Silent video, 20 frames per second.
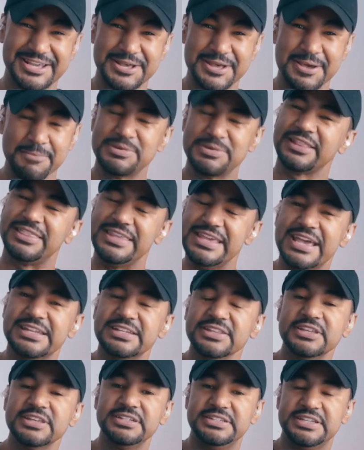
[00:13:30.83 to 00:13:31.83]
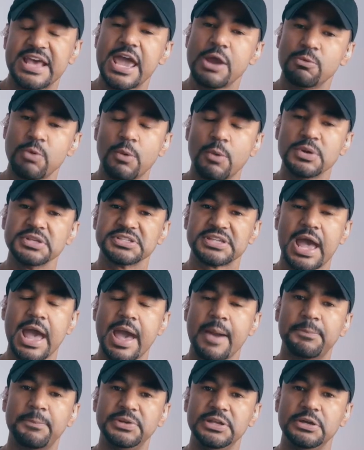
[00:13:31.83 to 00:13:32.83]
But at the end of the day, what was
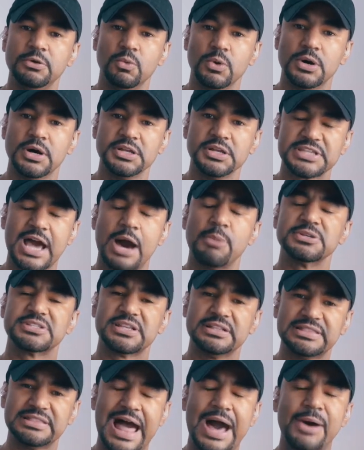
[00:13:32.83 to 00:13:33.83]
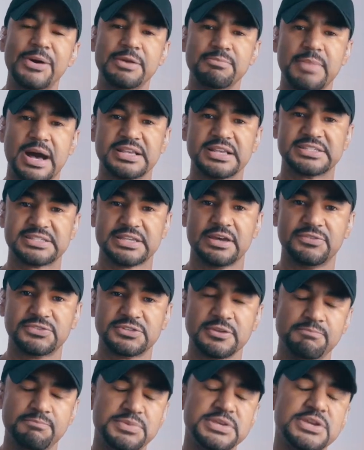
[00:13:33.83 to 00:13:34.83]
happening was I was allowing myself to
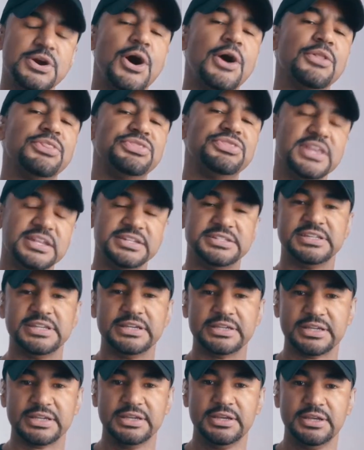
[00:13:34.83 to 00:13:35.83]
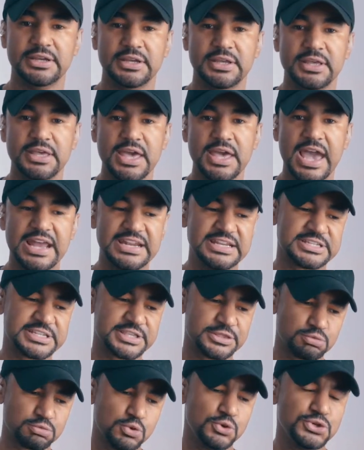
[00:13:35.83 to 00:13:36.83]
be authentic. And it's
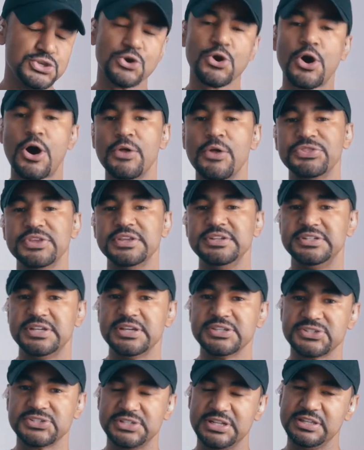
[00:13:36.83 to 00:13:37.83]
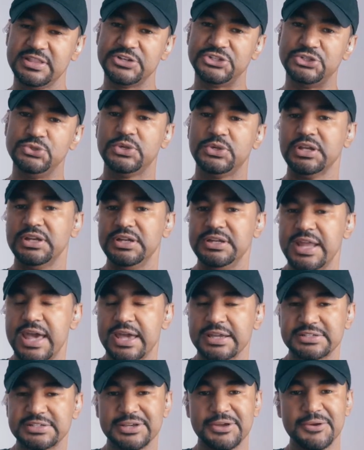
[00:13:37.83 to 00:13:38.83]
through your authenticity that you
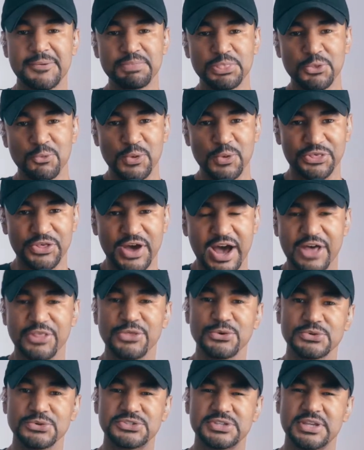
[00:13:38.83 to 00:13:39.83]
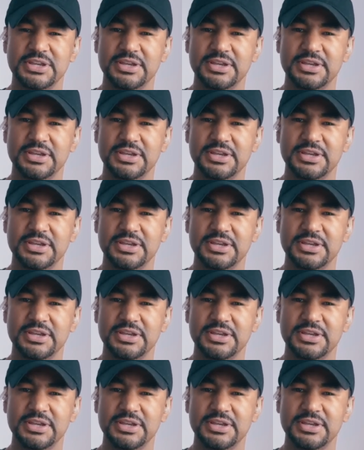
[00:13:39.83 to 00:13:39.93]
connect with others.